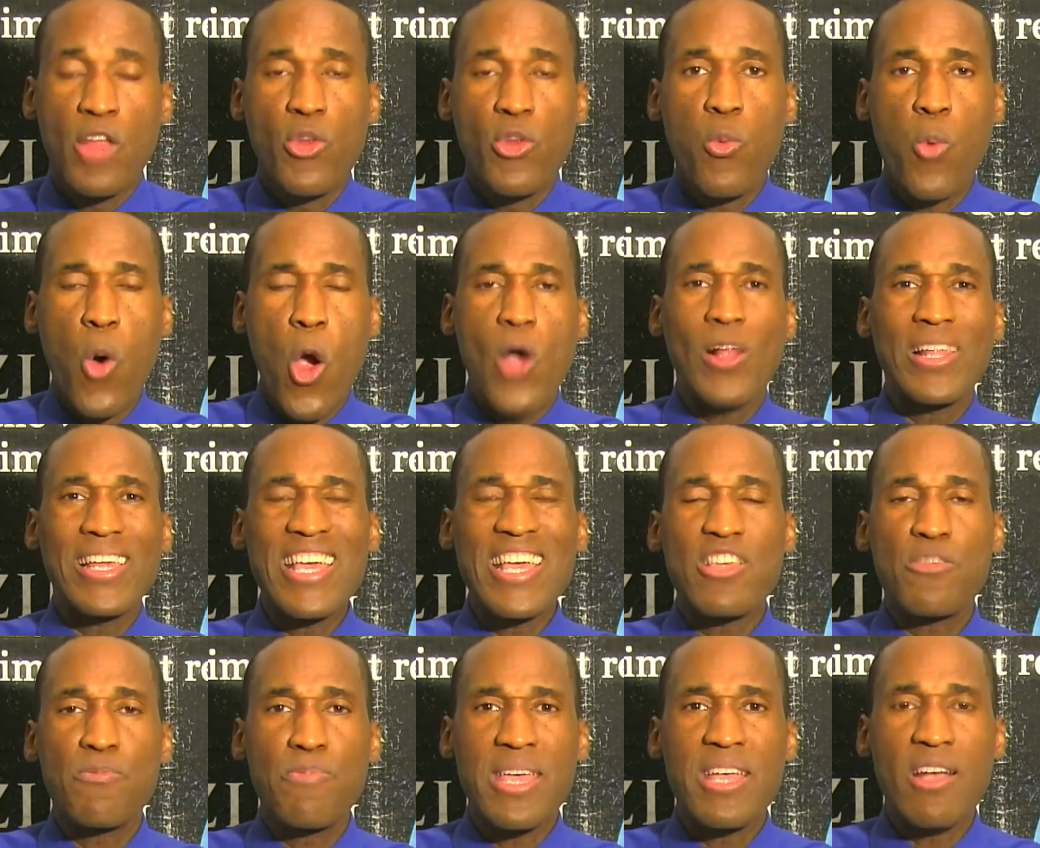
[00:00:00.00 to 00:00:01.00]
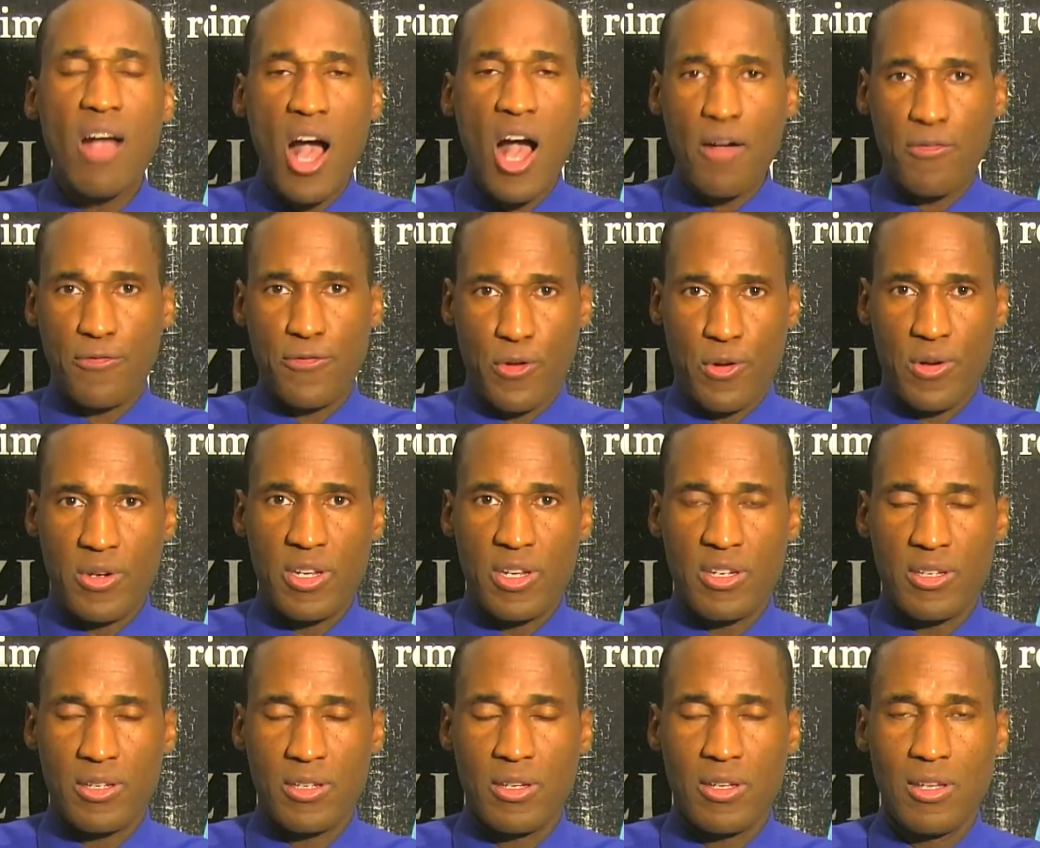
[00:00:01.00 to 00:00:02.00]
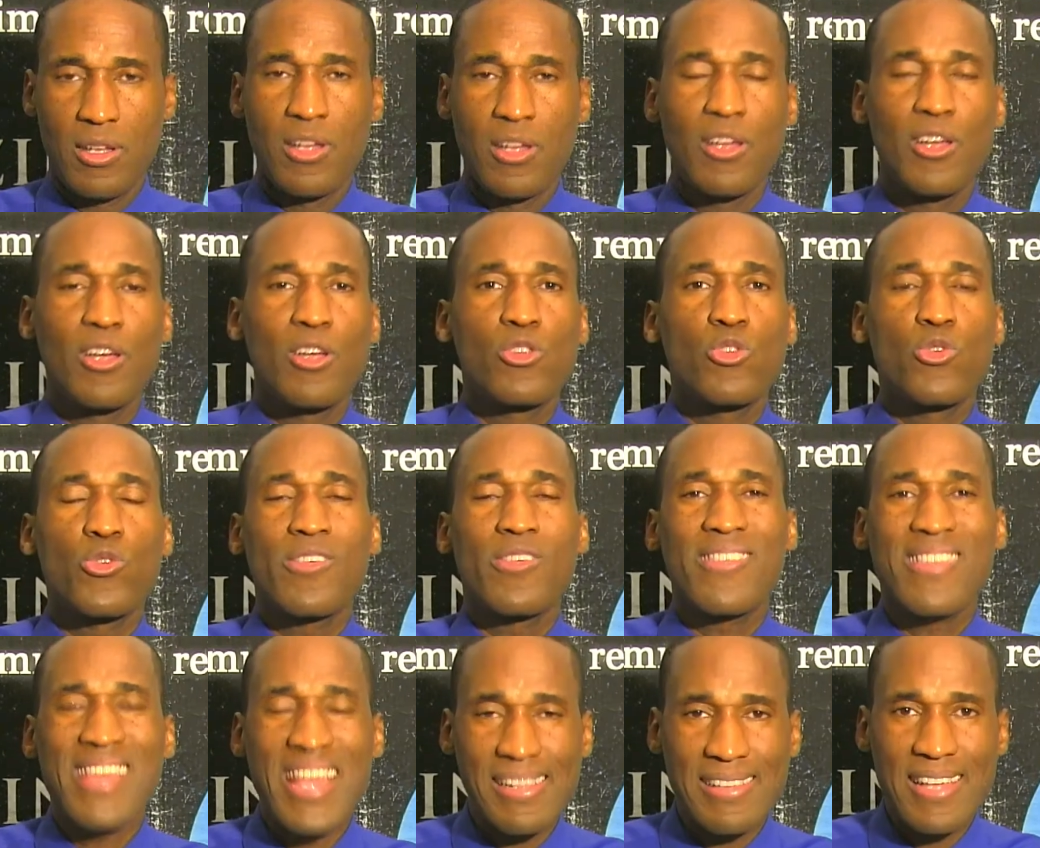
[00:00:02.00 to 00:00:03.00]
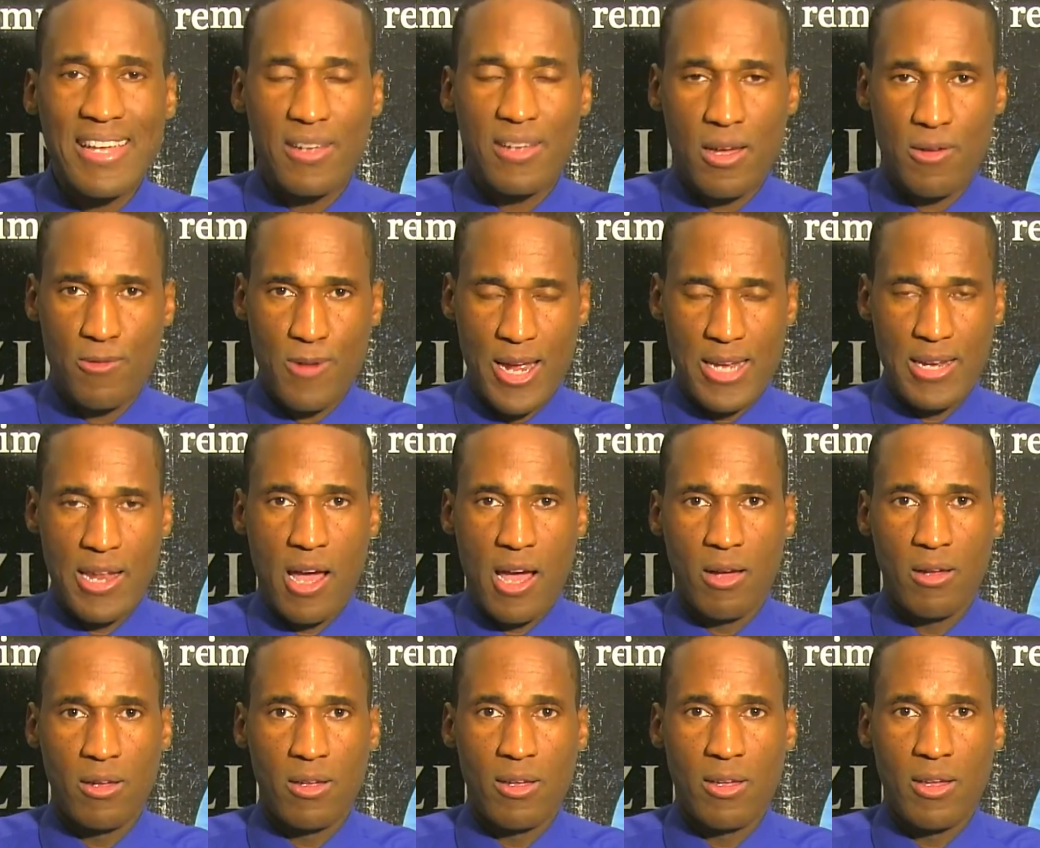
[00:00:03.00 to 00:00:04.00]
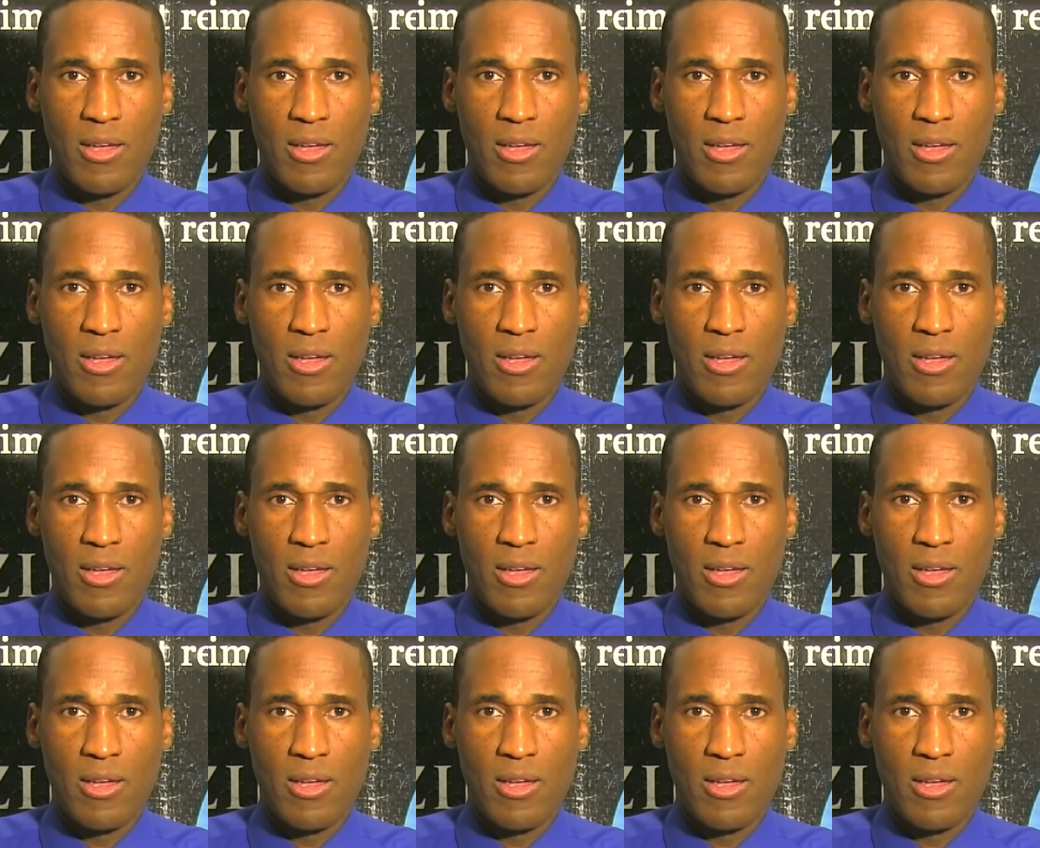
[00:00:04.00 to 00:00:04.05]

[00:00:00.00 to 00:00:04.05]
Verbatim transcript: The world is being offered to Satan right now.